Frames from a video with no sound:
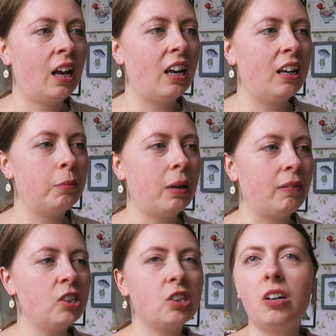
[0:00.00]

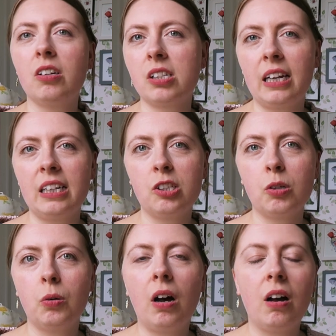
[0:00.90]
I've just got a slightly
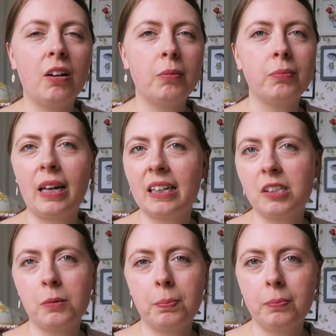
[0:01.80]
sore arm,
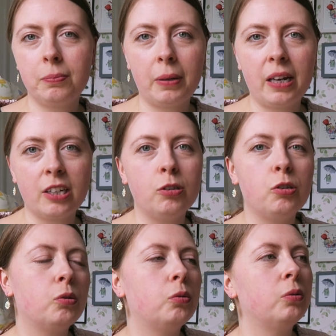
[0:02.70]
as per
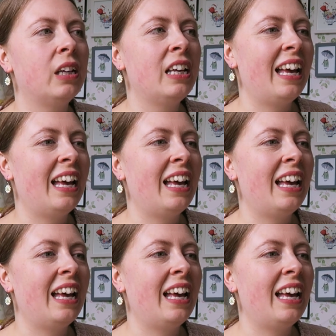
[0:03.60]
usual,